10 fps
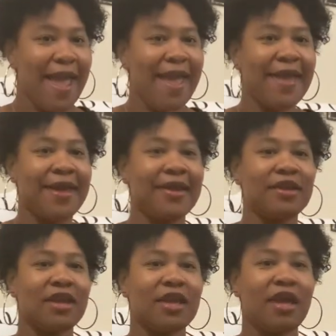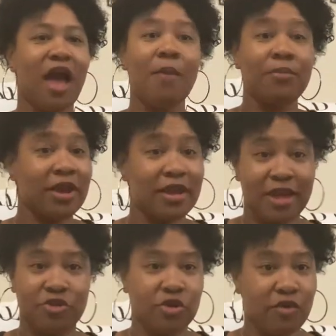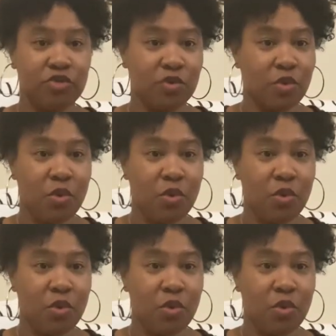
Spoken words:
And I'm breaking that generational